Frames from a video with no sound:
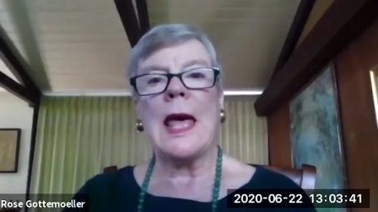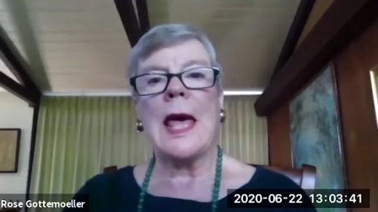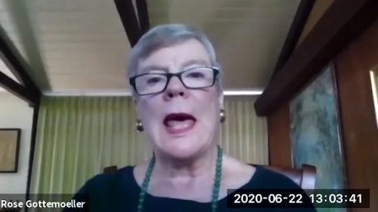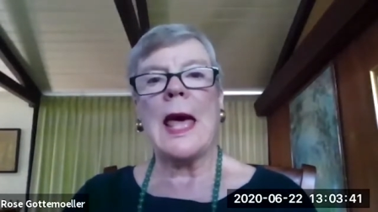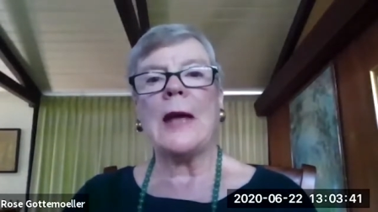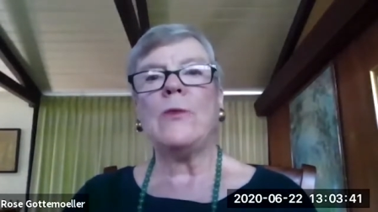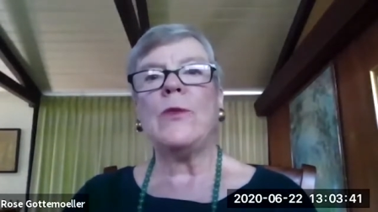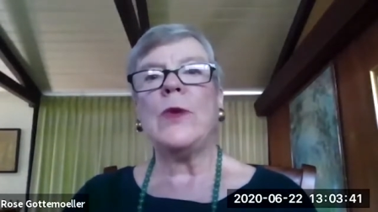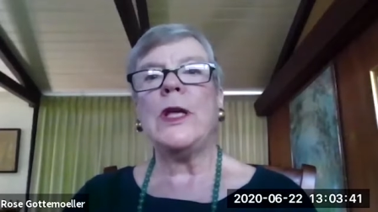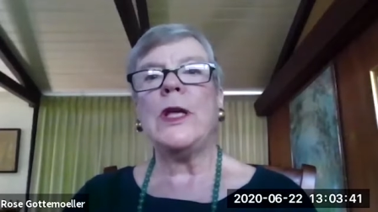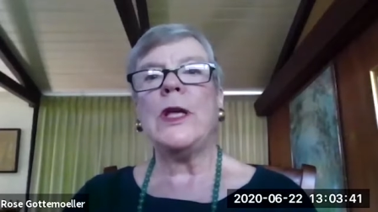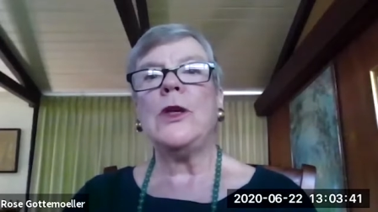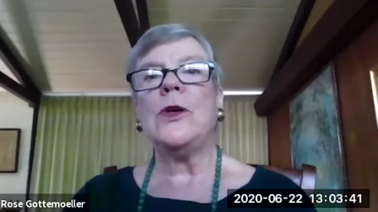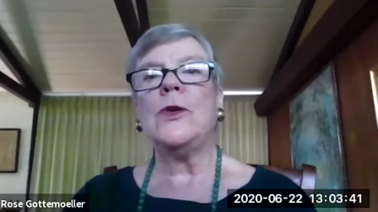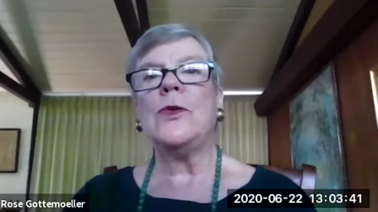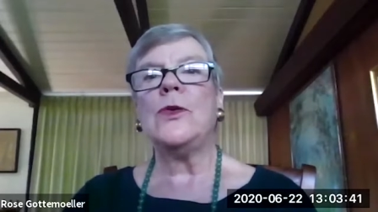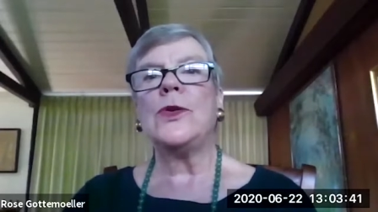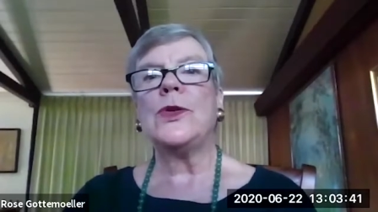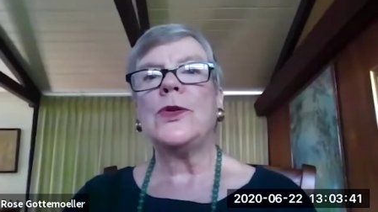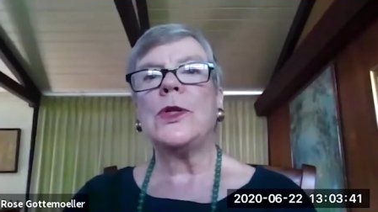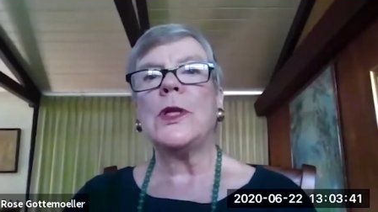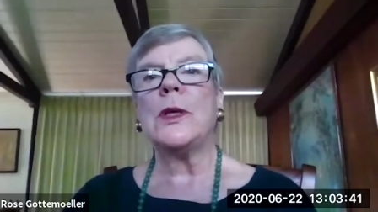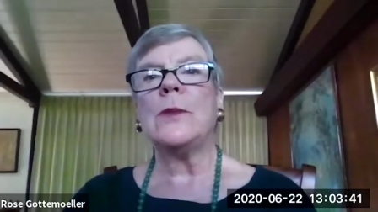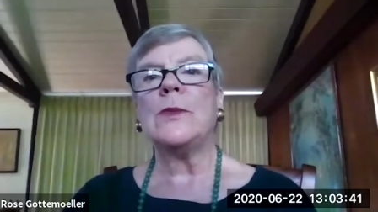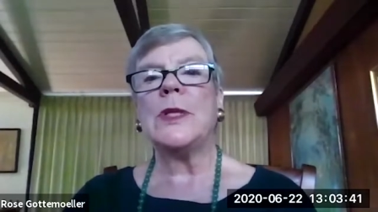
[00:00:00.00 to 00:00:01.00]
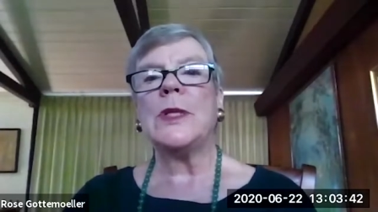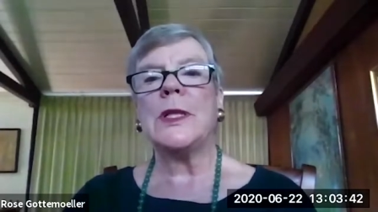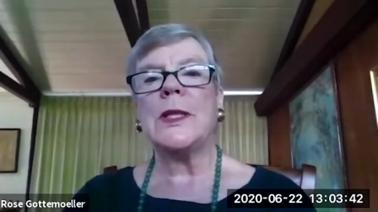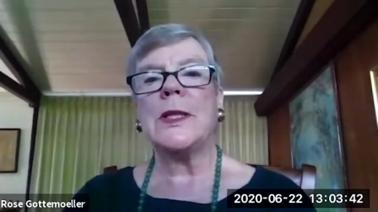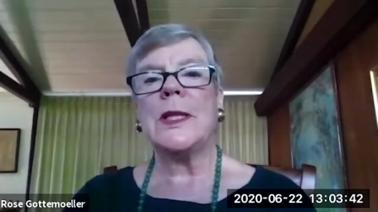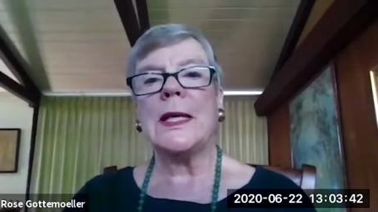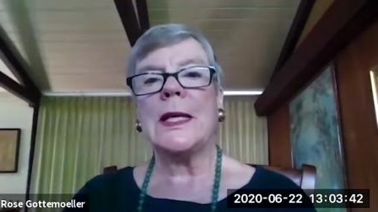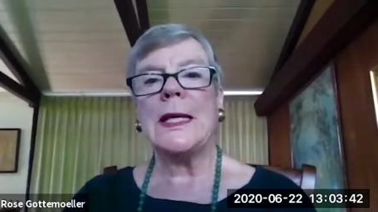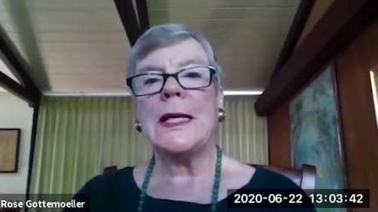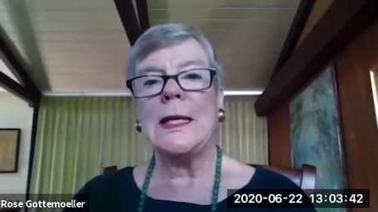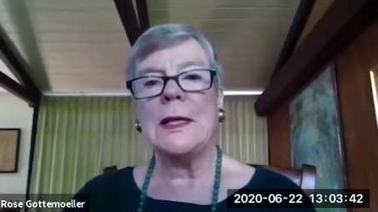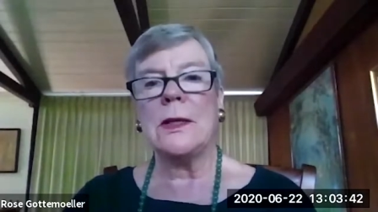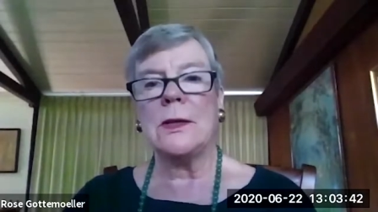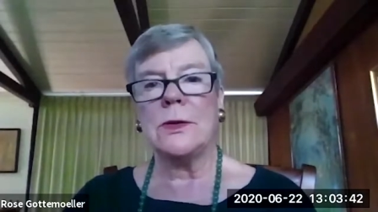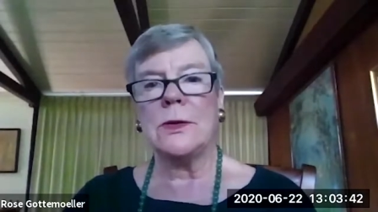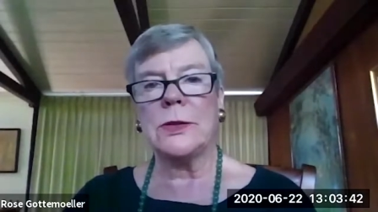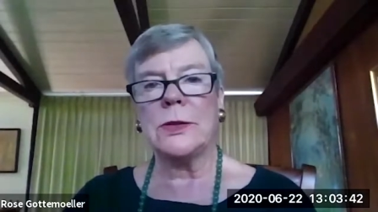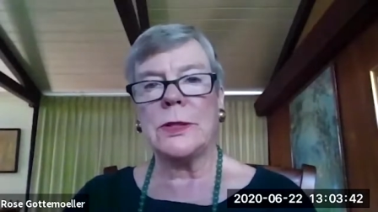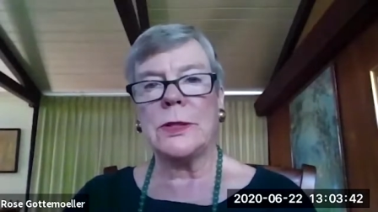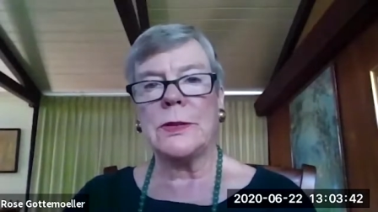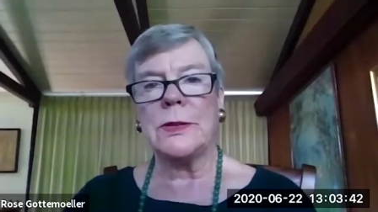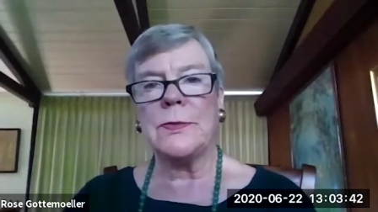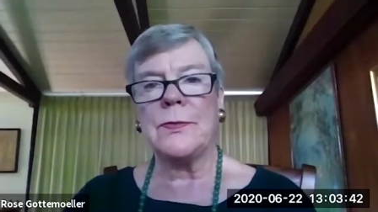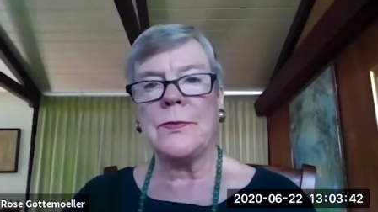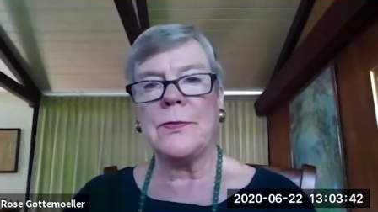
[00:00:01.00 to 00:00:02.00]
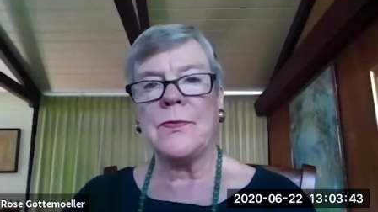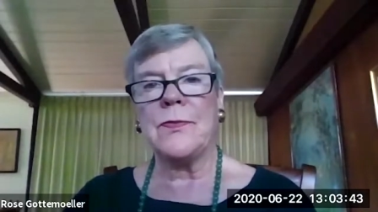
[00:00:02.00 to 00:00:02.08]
and we used them to the hilt.